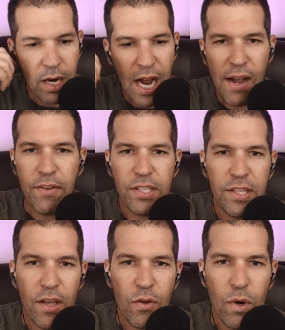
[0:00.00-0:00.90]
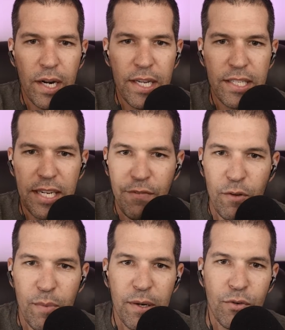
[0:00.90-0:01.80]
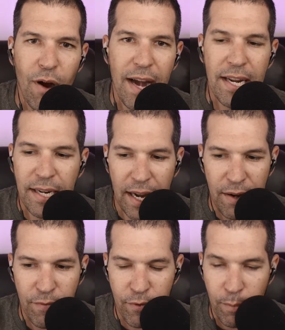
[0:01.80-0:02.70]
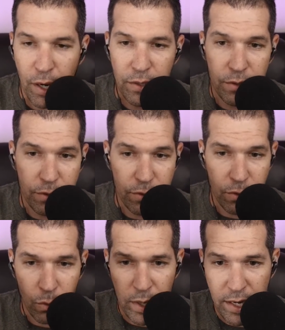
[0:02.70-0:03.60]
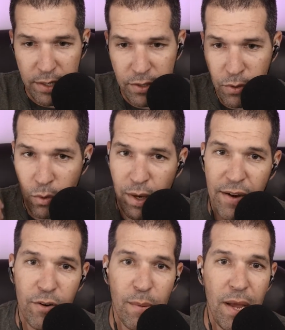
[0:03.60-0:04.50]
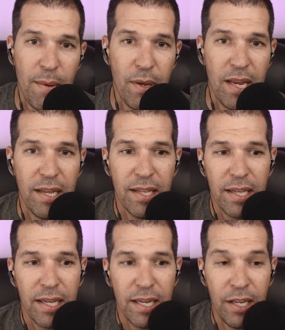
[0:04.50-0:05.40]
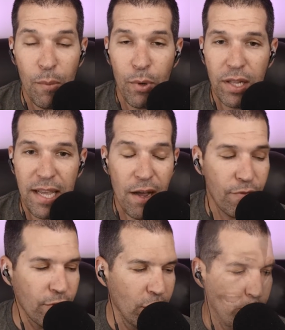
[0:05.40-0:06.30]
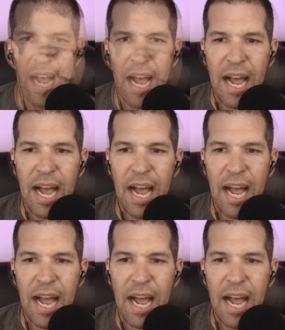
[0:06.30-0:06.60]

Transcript: Obviously, the other one is if you've been grinding a game for months or weeks or whatever it may be, put it down for a little bit.